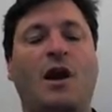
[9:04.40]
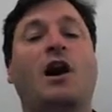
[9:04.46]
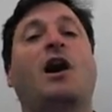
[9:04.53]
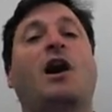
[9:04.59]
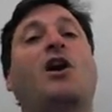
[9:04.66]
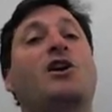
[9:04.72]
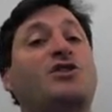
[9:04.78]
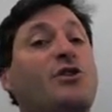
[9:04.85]

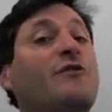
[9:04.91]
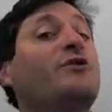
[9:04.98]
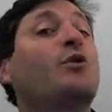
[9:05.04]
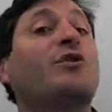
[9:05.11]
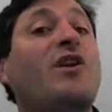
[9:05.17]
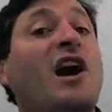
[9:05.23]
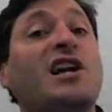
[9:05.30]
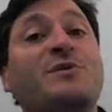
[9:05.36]
Also, if you were
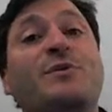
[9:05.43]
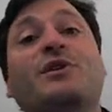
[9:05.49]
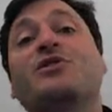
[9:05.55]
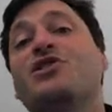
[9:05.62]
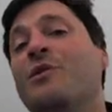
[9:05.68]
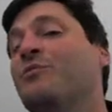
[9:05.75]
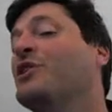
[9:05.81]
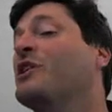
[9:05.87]
in the hospital or
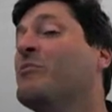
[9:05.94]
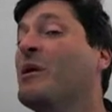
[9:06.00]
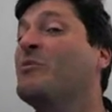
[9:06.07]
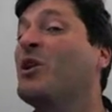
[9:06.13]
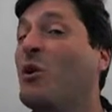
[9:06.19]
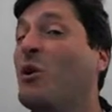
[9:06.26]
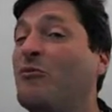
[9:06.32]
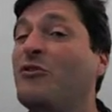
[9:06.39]
something, it might
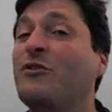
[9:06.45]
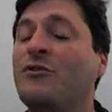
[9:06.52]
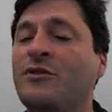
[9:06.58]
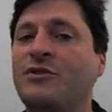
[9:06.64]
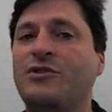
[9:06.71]
be helpful